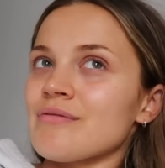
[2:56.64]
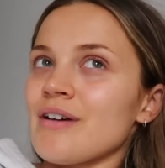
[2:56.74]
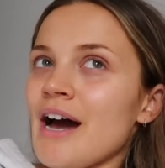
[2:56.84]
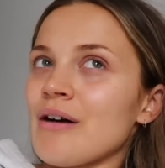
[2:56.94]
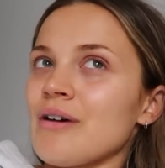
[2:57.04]

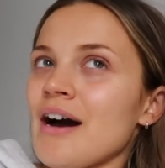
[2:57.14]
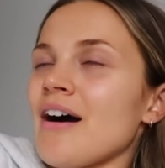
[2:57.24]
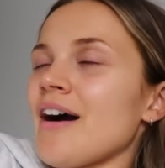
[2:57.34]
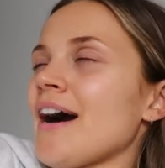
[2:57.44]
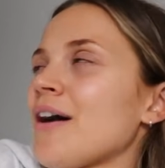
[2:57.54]

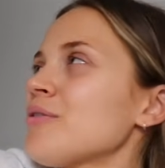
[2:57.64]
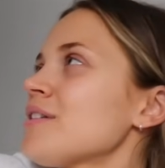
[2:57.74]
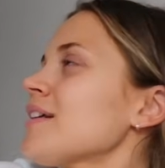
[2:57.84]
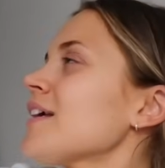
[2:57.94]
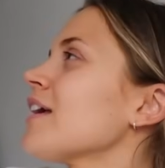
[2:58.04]
How
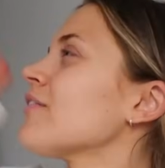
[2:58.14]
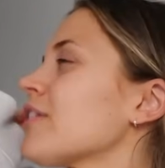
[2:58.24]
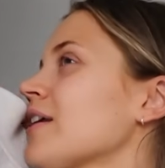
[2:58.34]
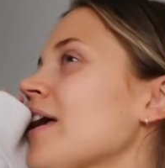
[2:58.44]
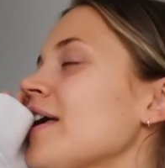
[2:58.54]
did it
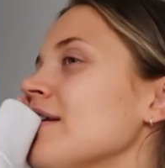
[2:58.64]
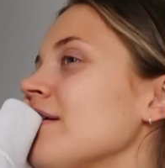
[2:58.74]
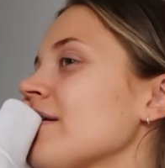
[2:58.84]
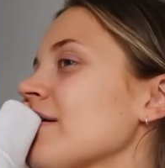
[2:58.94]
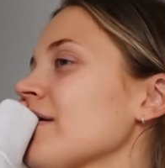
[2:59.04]
even
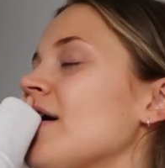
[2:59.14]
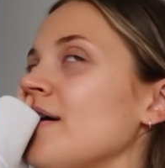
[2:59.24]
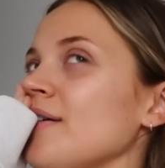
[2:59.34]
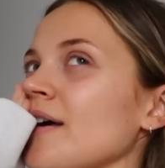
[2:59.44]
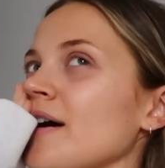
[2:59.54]
end?
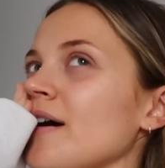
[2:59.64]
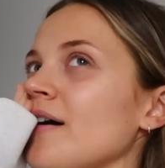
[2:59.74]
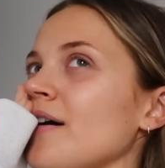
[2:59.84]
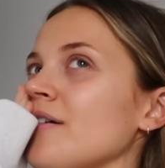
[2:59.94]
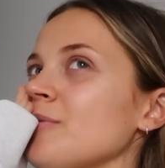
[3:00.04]

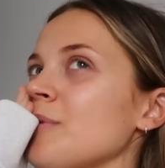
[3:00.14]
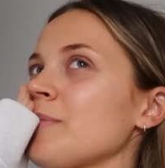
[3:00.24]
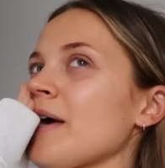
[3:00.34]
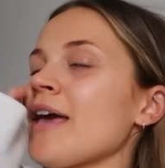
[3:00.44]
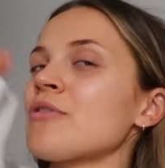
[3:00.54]
I
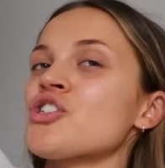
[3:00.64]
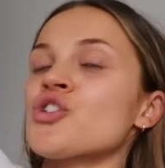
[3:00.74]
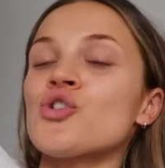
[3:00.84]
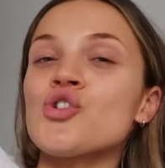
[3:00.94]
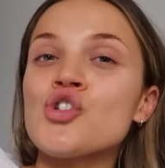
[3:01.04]
remember. It just
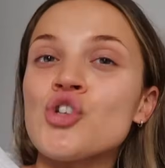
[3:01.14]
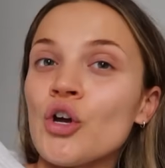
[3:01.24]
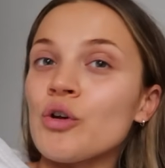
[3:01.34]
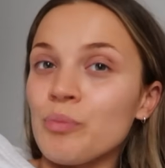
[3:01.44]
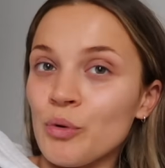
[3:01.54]
got
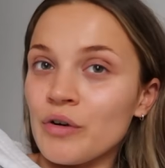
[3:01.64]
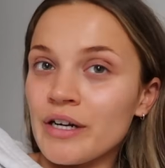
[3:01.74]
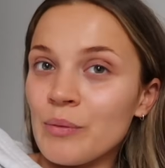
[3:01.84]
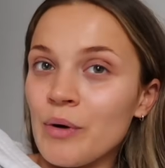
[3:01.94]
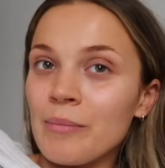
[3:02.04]
so boring
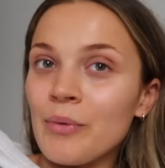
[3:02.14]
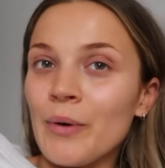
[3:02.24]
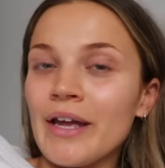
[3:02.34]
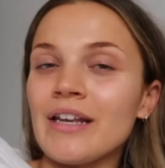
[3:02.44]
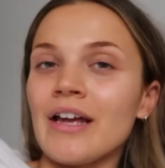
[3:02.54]
at one point.